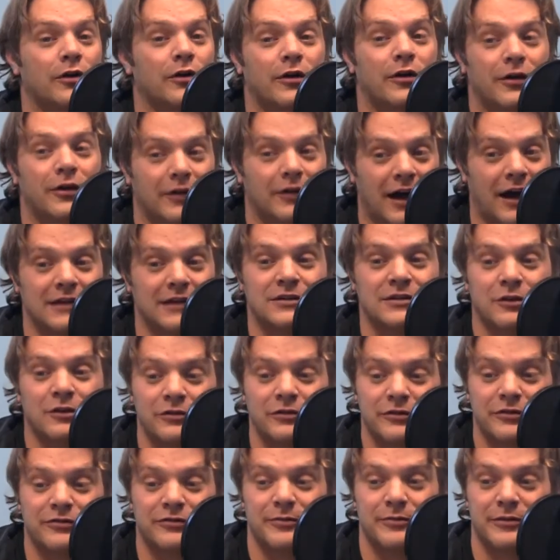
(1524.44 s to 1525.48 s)
No. I
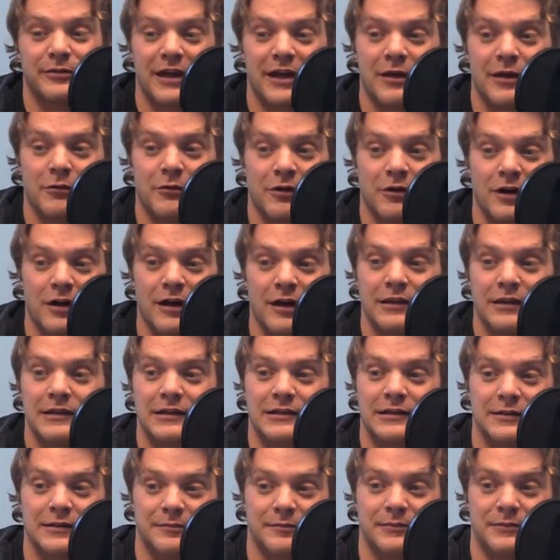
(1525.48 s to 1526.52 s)
told you from day one
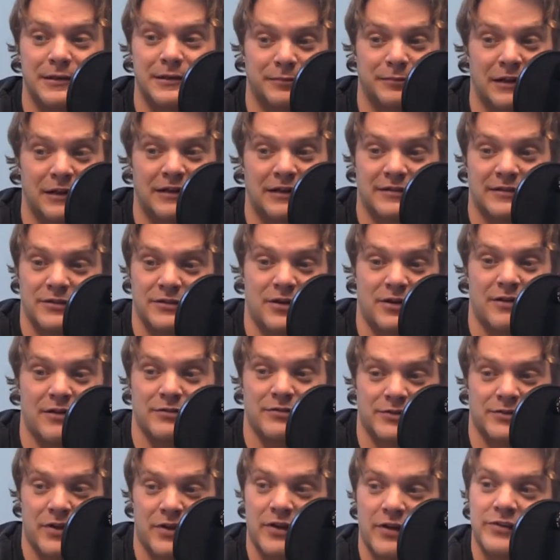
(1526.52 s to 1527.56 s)
that the Plexi Drive
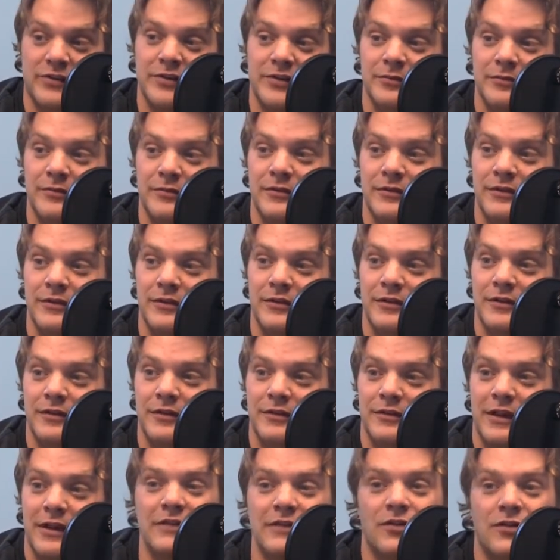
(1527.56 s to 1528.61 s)
was awesome.
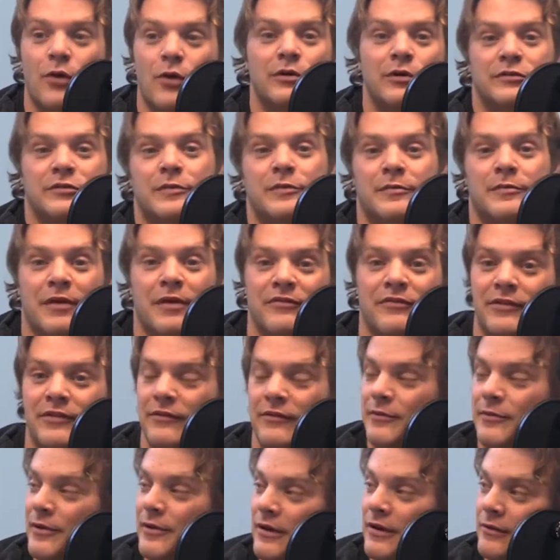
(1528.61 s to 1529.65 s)
That's always been my
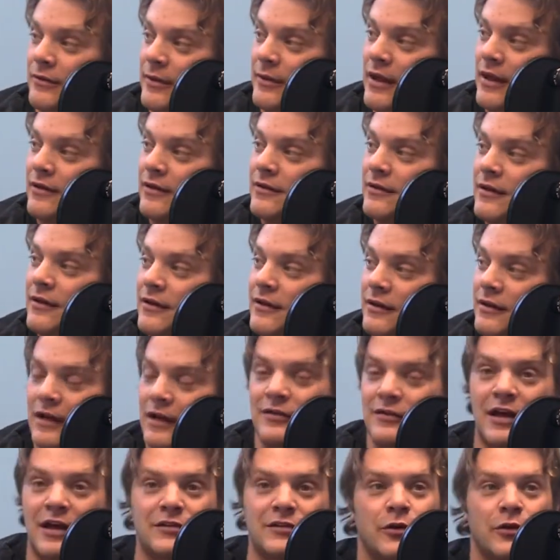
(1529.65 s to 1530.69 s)
favorite pedal, man.
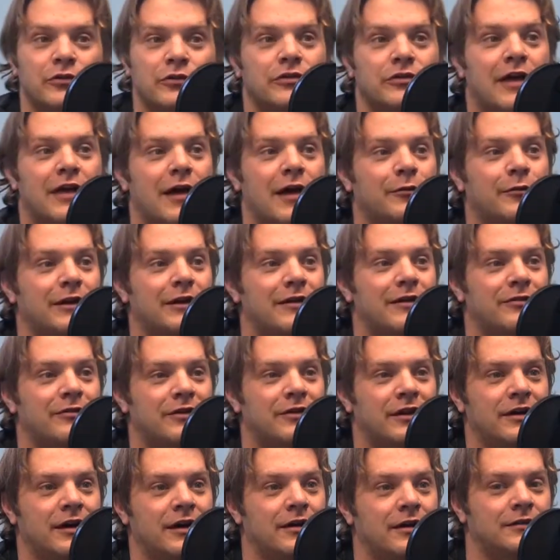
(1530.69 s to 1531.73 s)
As I told you that
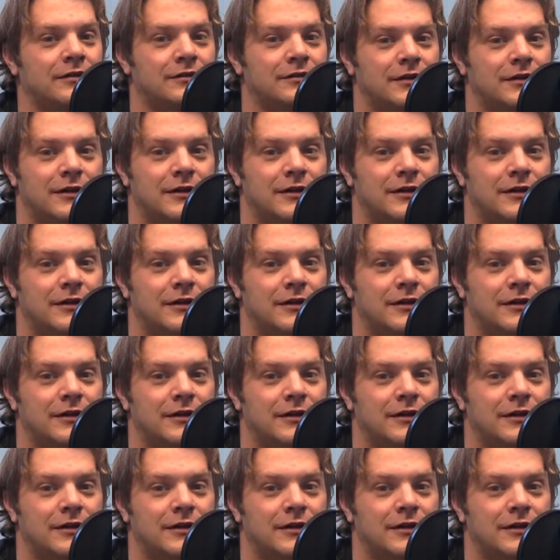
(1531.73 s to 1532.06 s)
whenever I